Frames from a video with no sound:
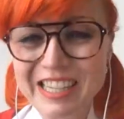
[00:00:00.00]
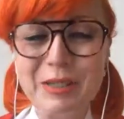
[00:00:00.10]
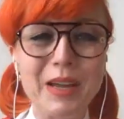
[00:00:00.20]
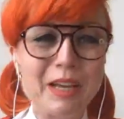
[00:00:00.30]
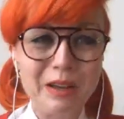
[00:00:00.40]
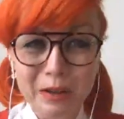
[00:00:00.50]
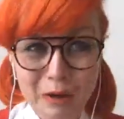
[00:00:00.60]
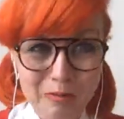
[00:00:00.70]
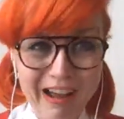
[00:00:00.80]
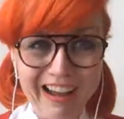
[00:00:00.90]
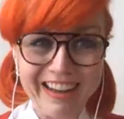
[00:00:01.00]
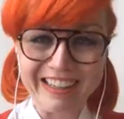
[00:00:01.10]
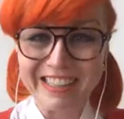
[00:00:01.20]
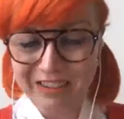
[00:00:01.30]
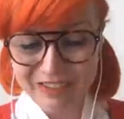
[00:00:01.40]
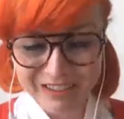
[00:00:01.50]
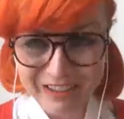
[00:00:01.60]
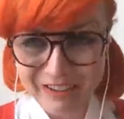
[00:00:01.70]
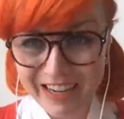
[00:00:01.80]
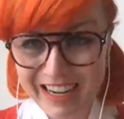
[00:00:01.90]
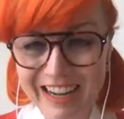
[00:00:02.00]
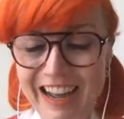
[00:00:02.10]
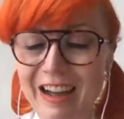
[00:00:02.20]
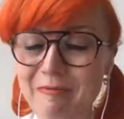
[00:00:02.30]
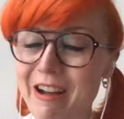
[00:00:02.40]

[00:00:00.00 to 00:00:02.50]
so I can go back and tell Chloe uh,